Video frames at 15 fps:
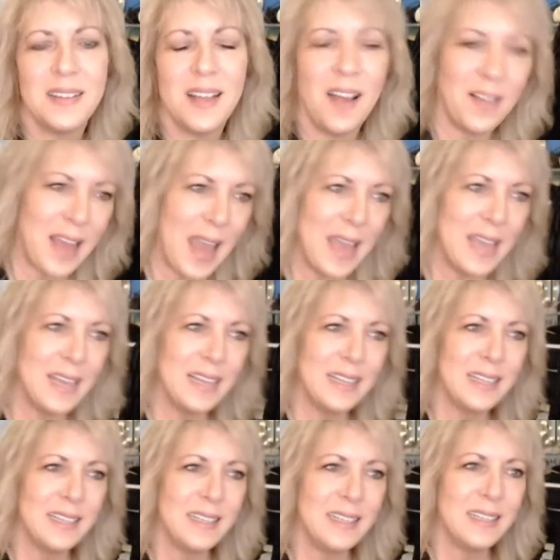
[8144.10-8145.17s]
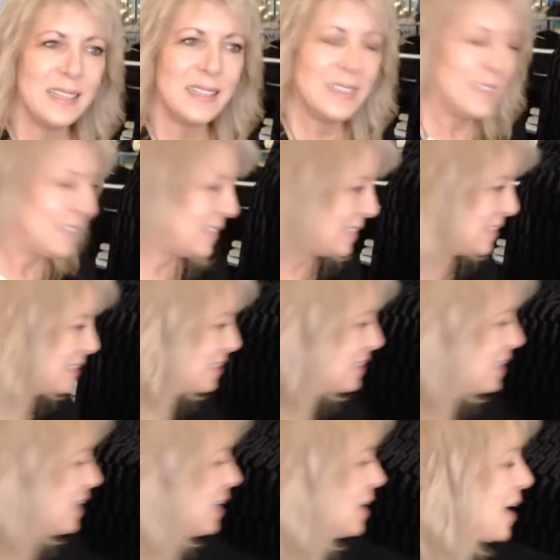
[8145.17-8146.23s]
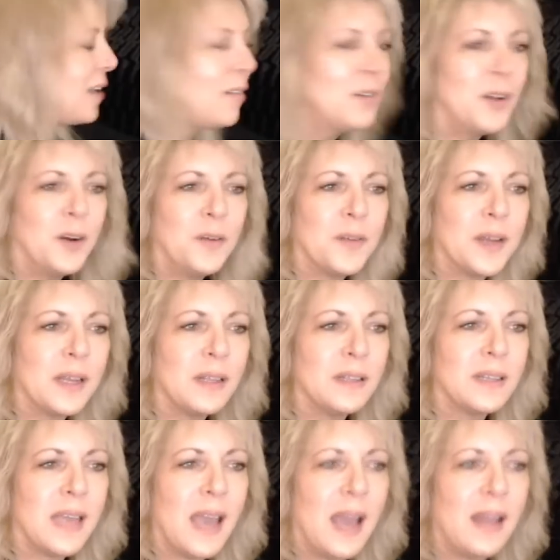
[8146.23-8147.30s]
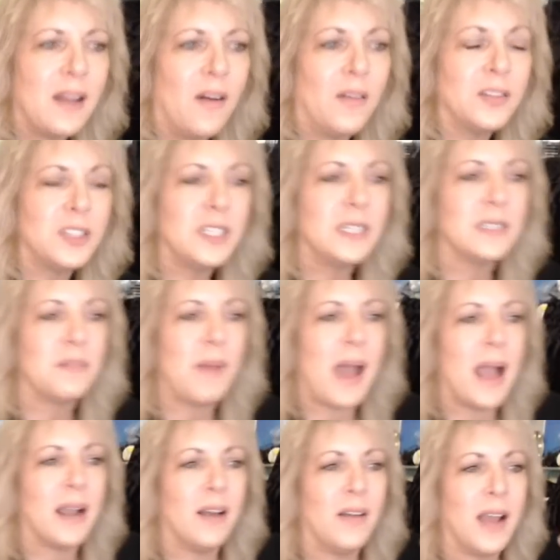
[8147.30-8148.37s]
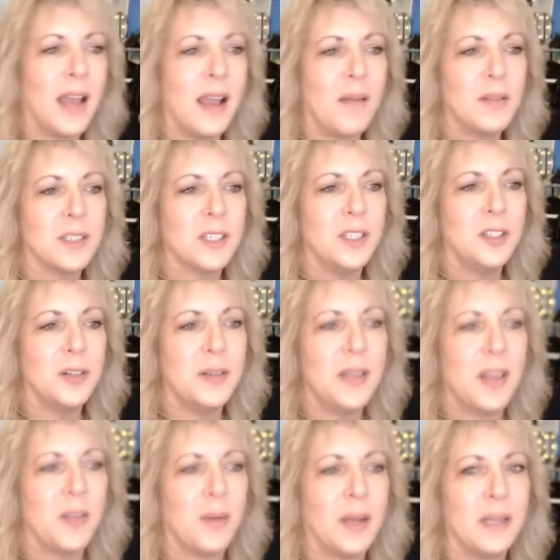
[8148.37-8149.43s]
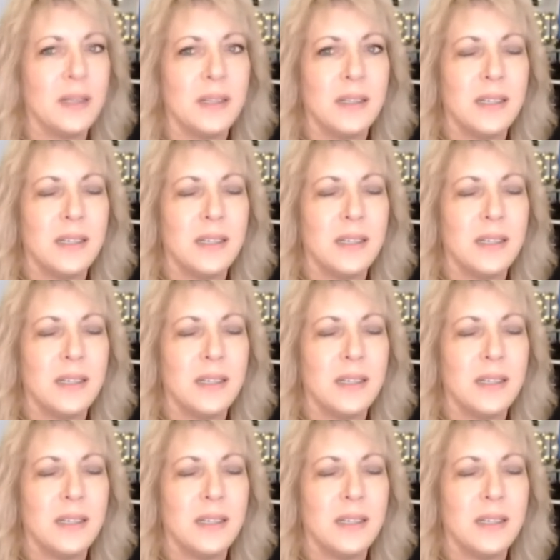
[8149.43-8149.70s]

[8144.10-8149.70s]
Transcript: Okay. Let's see. I don't know if Kat. Oh, she is back. Okay, I was going to do another one.